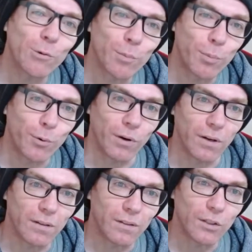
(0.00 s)

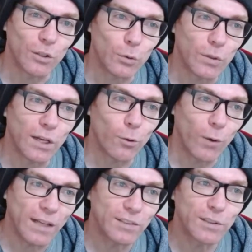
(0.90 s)
Report, you get
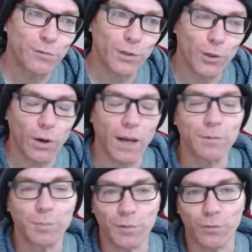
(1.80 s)
arrested for
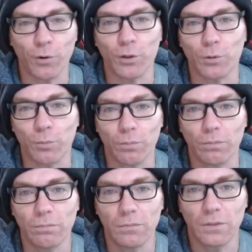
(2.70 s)
crimes before you
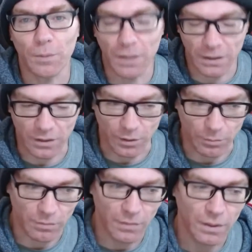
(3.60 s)
commit
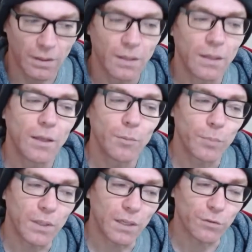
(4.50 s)
them
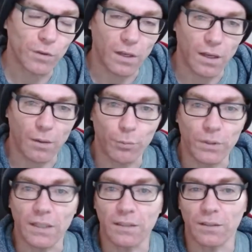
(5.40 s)
because of a, a
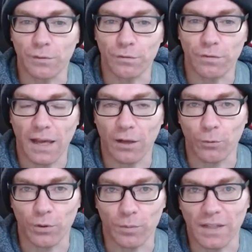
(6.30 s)
predictive
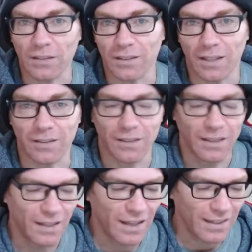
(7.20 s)
algorithm. It's actually like,
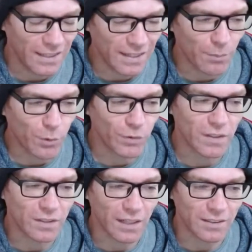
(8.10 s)
I think in that movie,
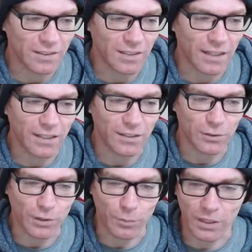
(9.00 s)
it's like psychics
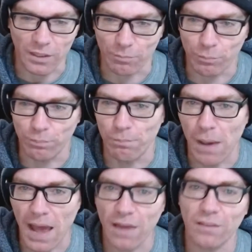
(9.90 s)
or something in
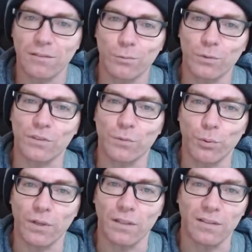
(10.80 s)
baths, which is a
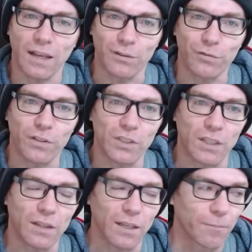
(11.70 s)
pretty science
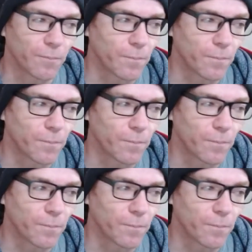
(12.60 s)
fictiony thing.